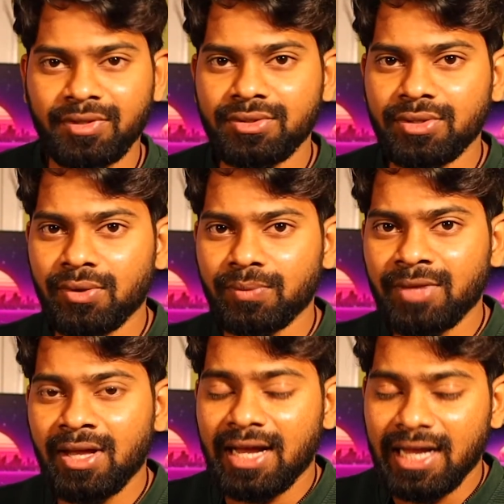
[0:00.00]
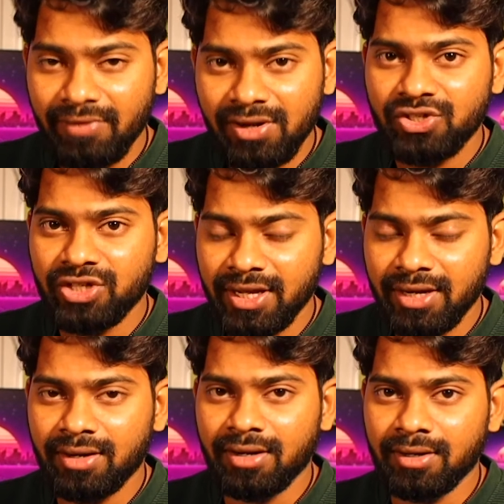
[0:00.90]
So I will share
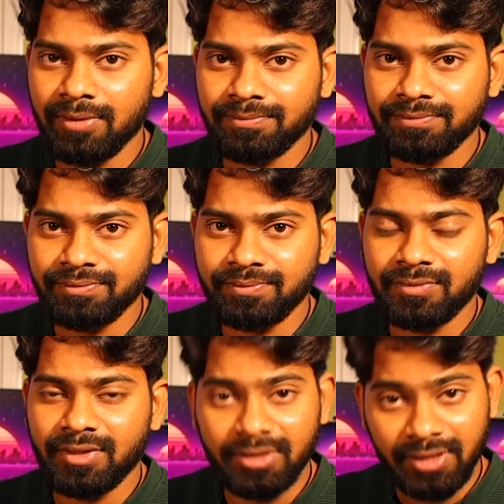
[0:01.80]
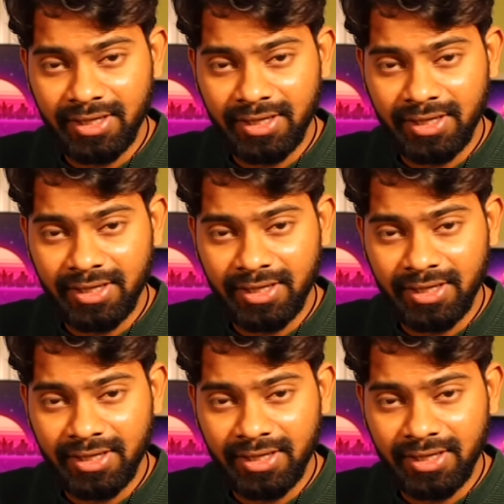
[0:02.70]
the